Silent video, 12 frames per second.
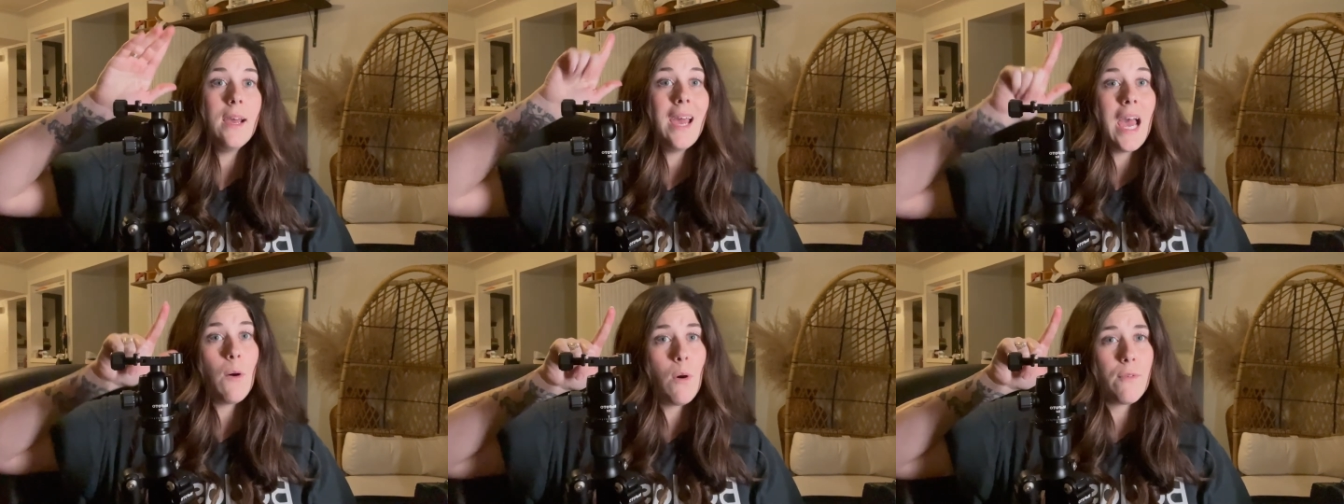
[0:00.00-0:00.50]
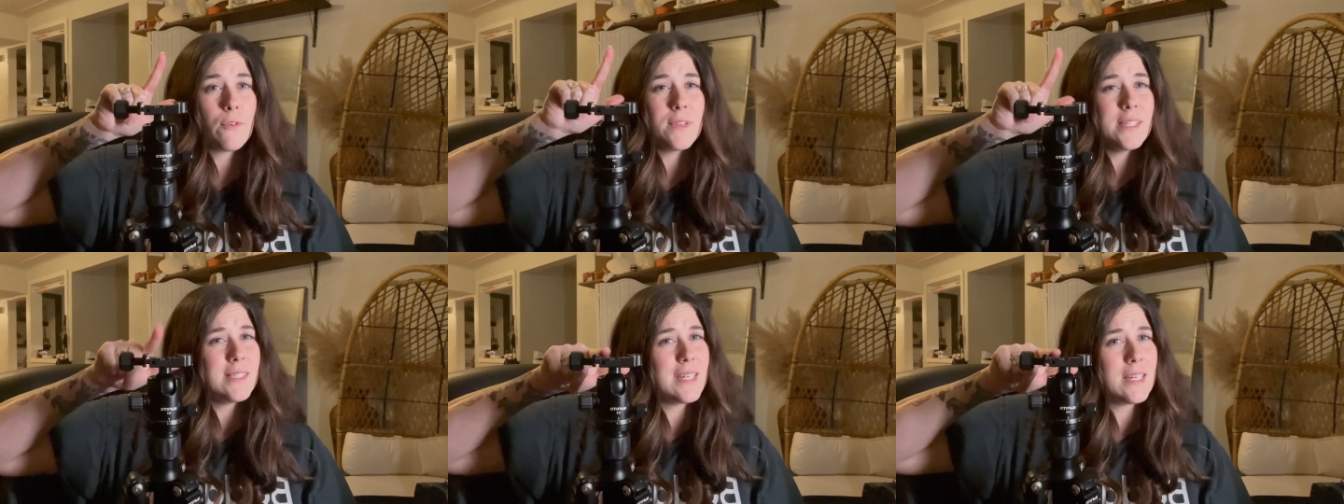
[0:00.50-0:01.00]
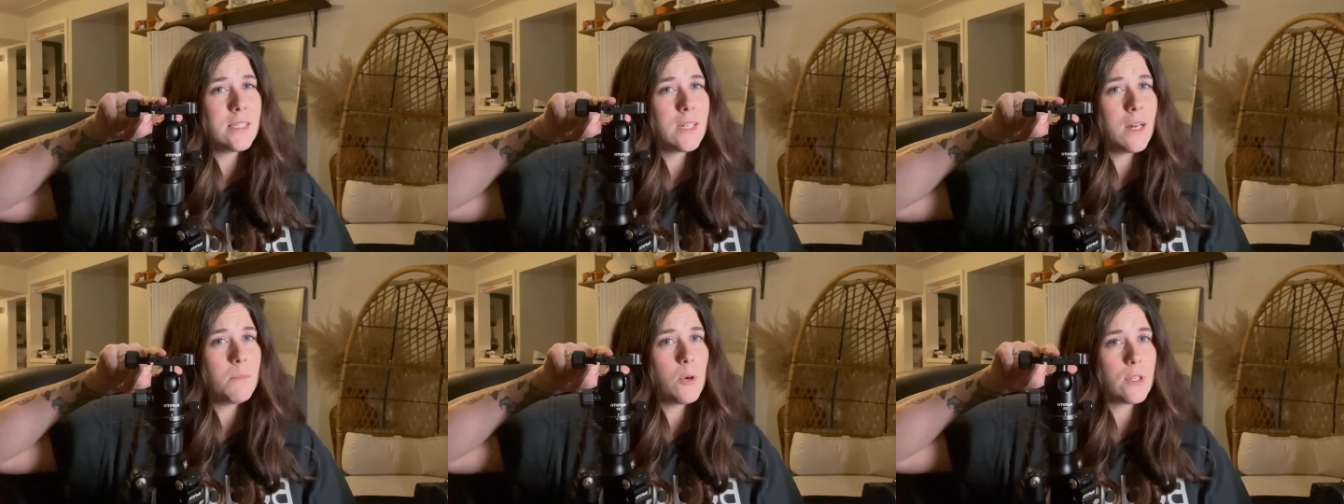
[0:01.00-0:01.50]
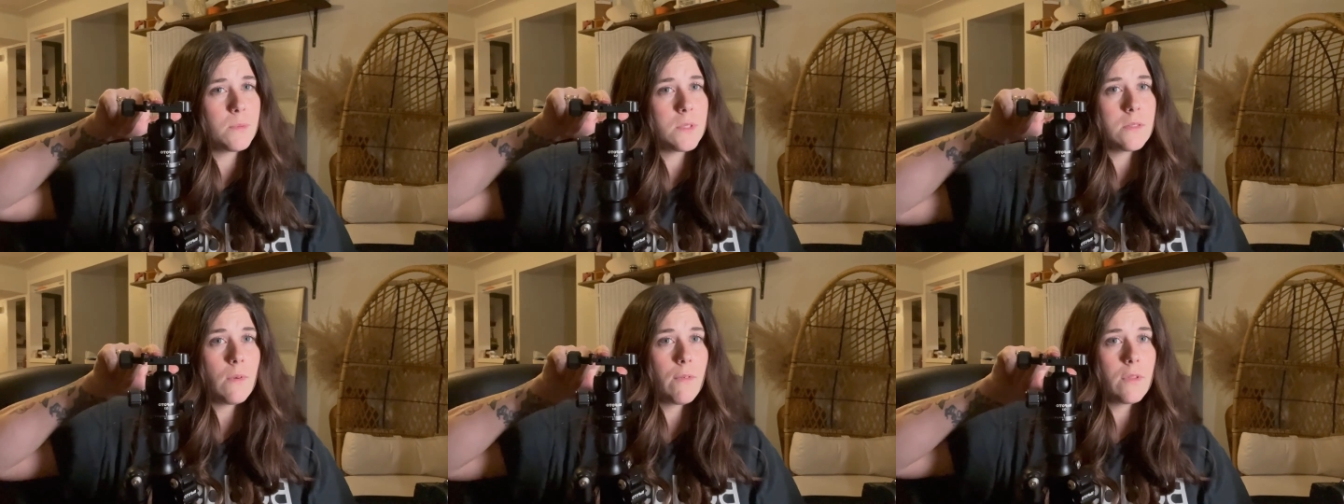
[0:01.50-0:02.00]
However, this thing has gotten more
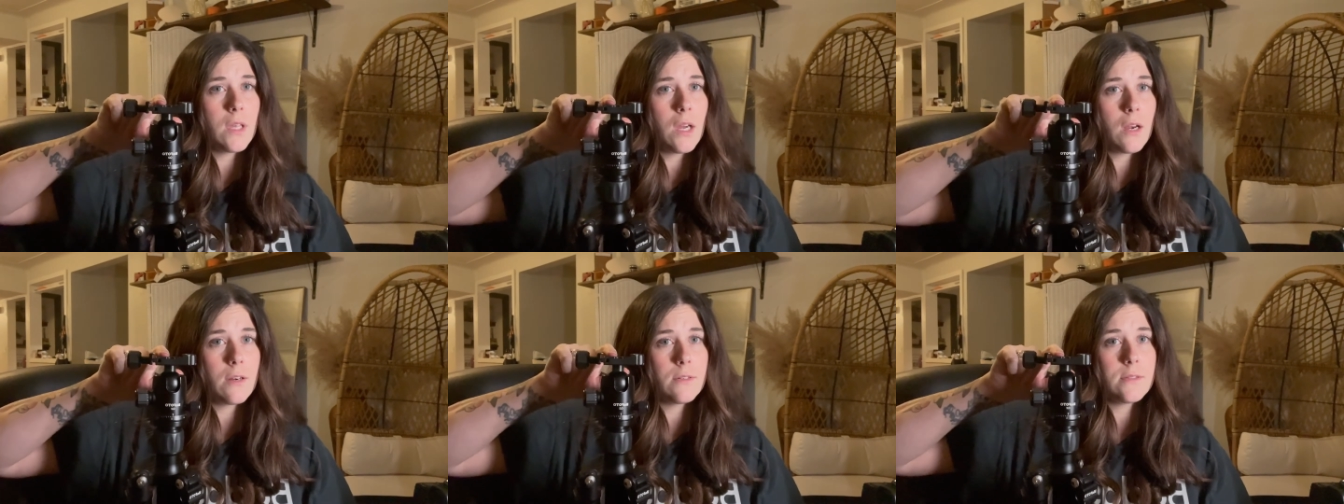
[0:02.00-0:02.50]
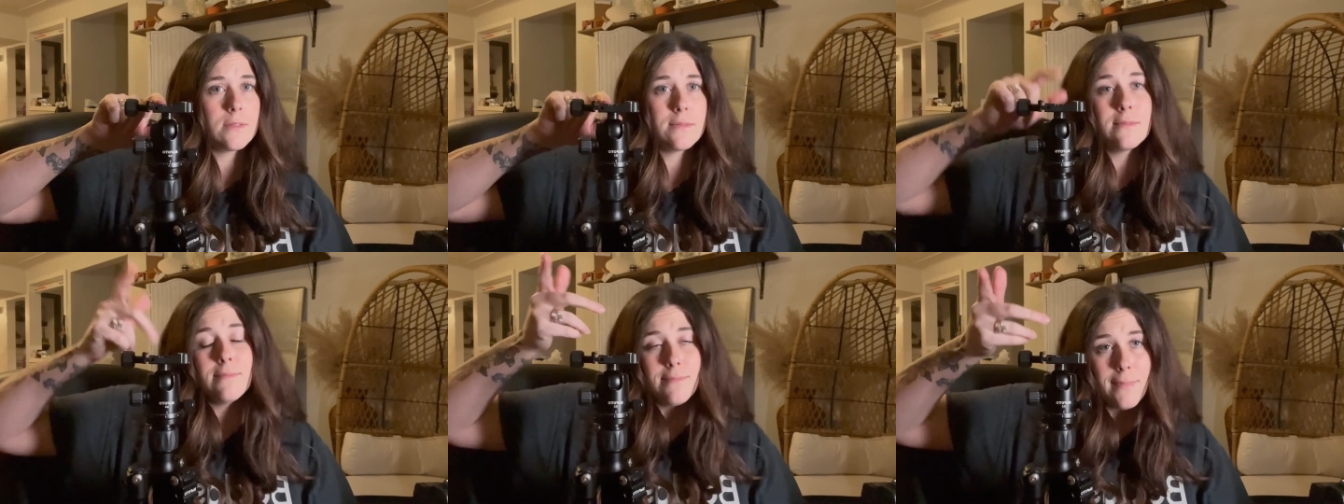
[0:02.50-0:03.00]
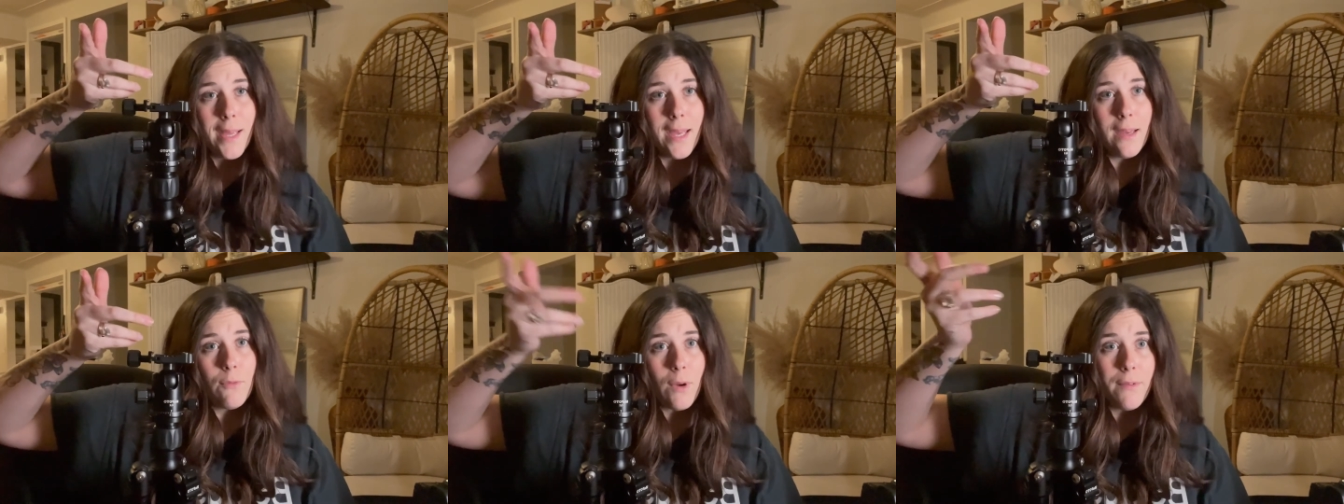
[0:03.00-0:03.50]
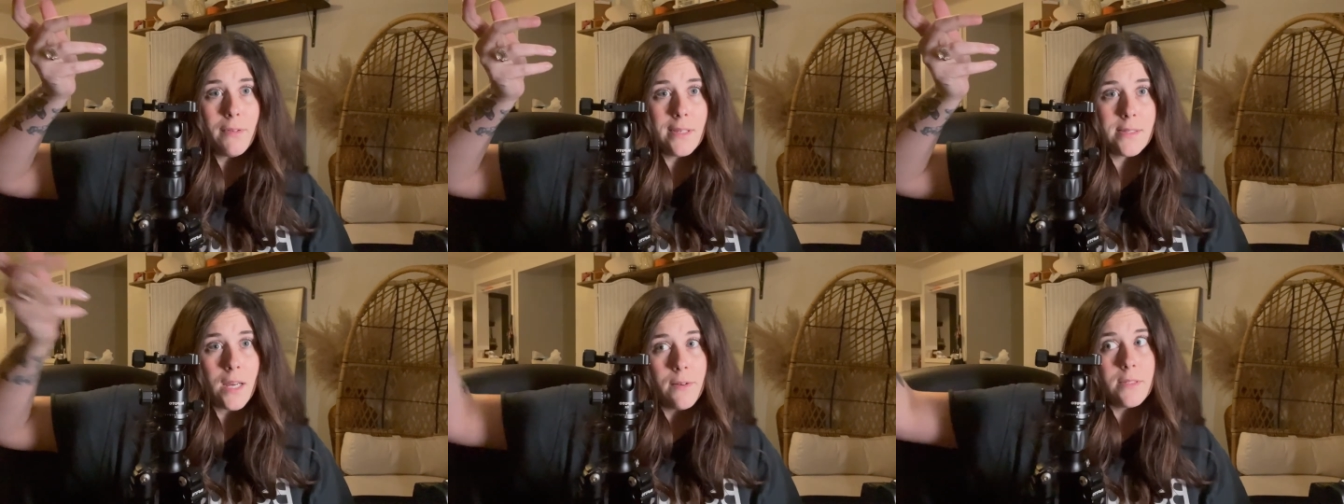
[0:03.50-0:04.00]
expensive over the years, and rightfully
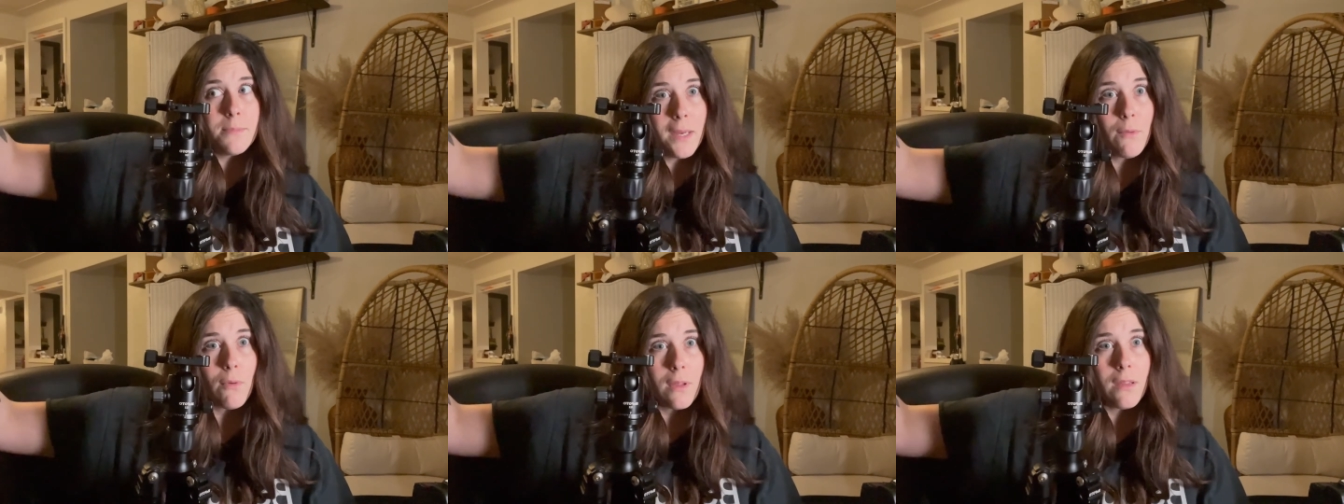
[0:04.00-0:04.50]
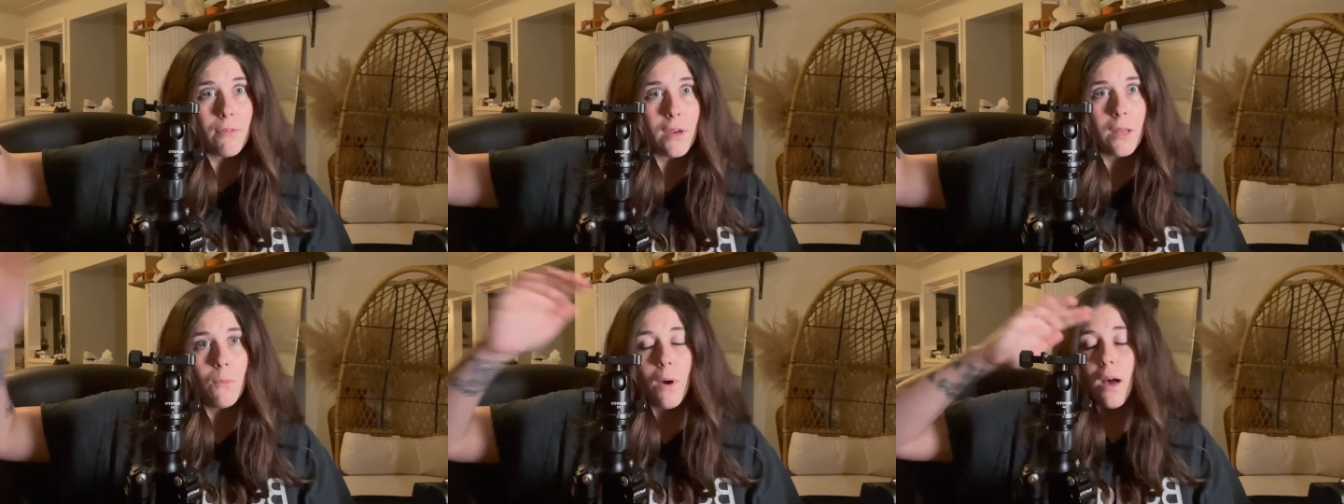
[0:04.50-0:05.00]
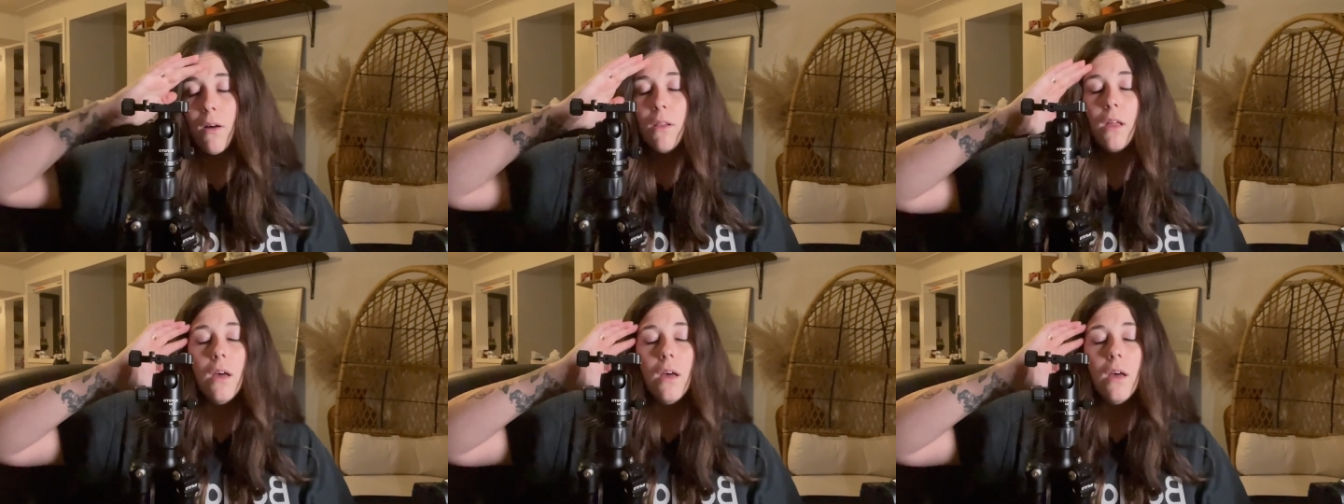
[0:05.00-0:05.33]
so. It's made really freaking well.